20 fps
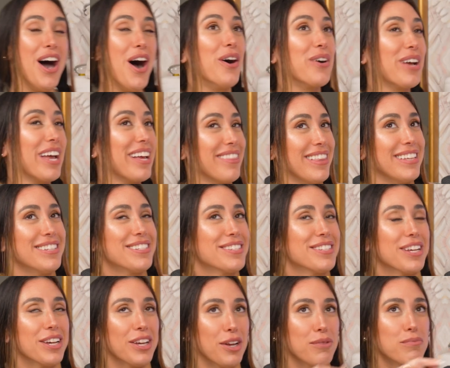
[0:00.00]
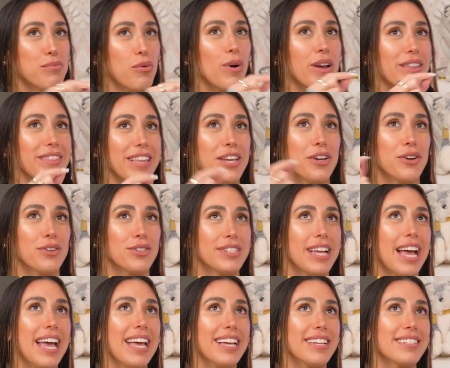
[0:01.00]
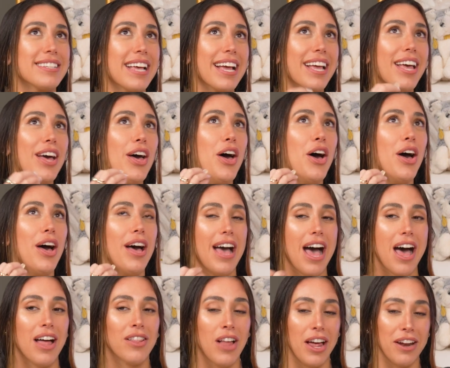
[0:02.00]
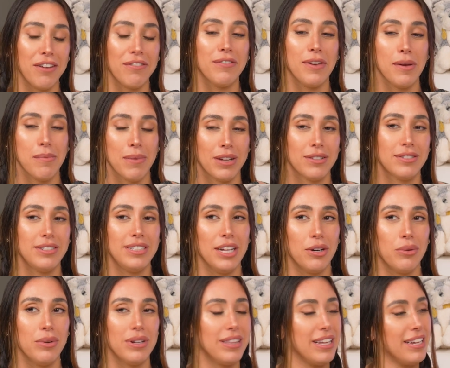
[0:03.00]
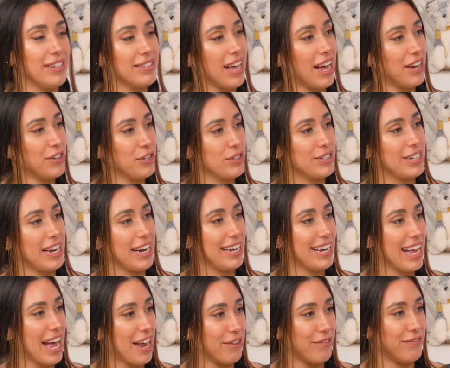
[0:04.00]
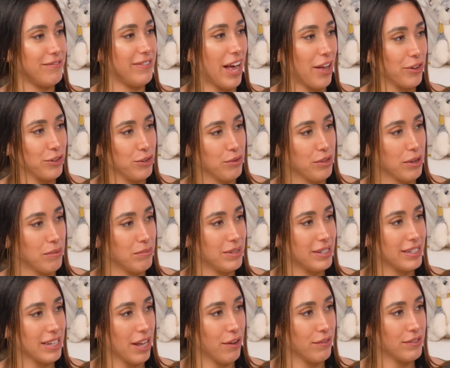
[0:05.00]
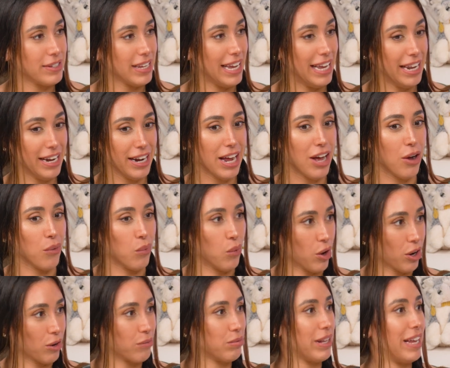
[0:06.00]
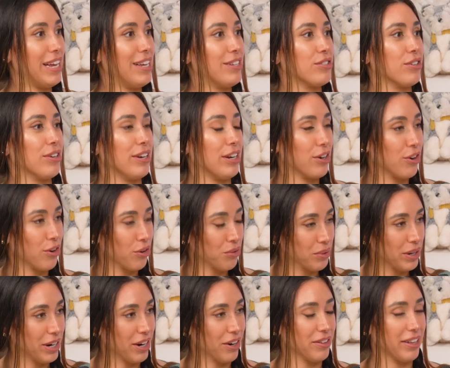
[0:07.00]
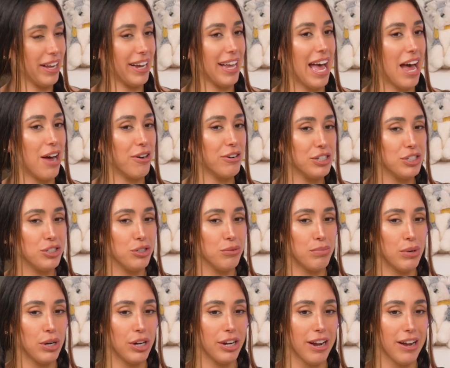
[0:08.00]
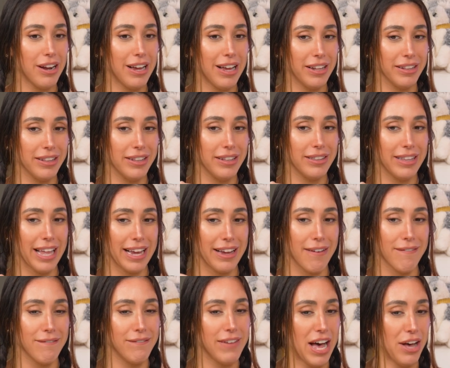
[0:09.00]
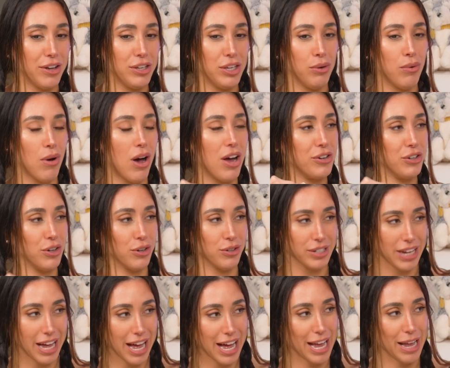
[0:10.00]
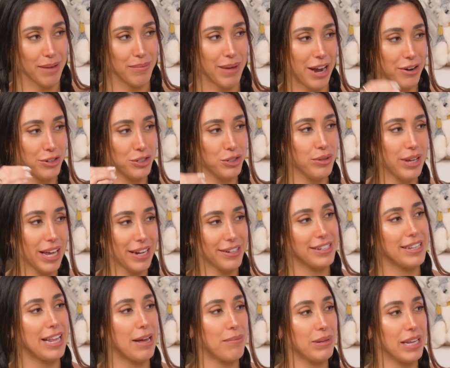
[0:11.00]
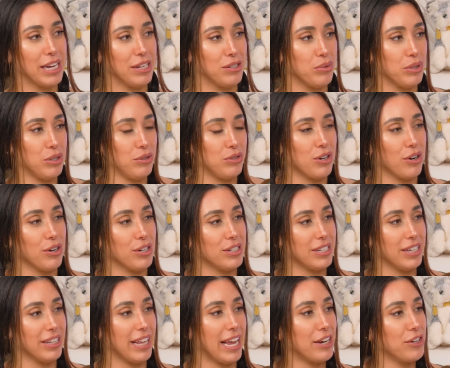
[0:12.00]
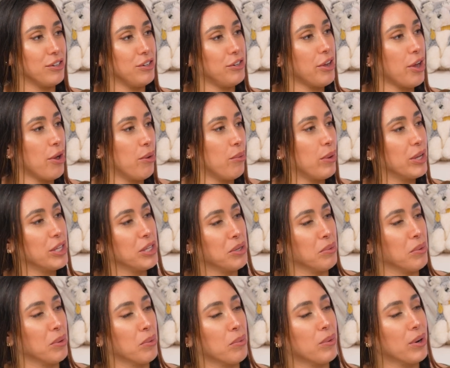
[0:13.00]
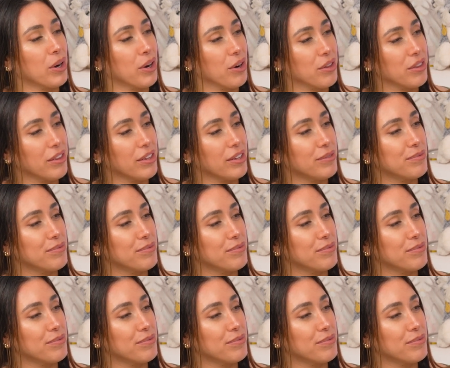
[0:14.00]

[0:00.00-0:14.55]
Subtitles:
Okay, this is a good point that you're saying is like, a lot of females deal with this, understanding how to value themselves in a workplace or in a career. Like, how did you put a value on your time? How did you get to that place where you started to like know what you were worth?